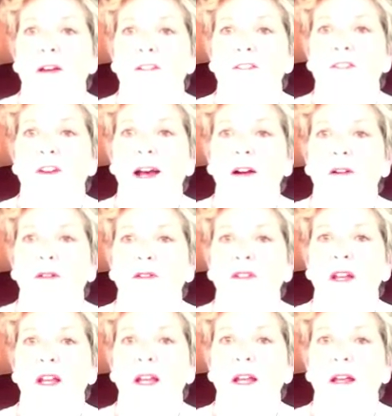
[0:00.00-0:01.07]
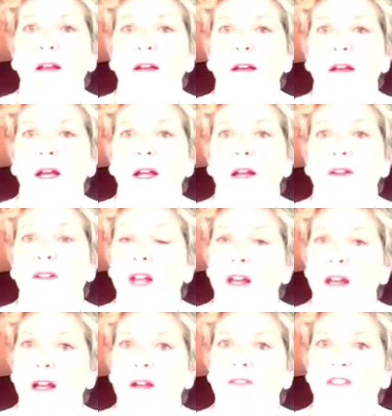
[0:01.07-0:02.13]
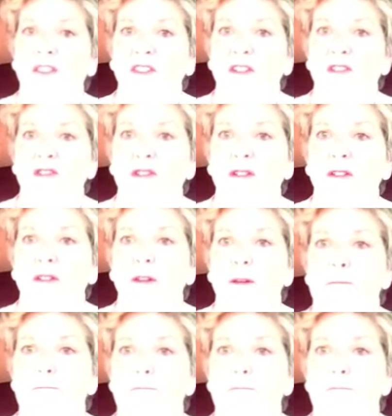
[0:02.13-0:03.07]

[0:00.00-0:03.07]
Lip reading: faculty, and attending physicians.